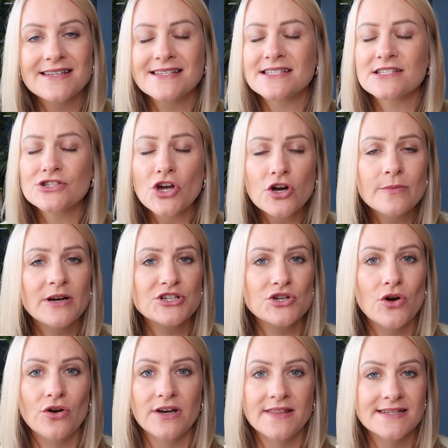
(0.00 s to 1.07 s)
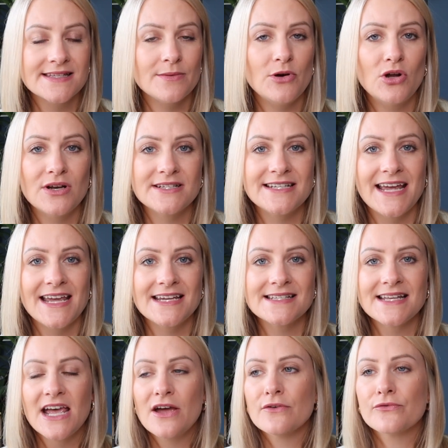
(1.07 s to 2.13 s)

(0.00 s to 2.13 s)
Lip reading: There's so much on in the summer holidays.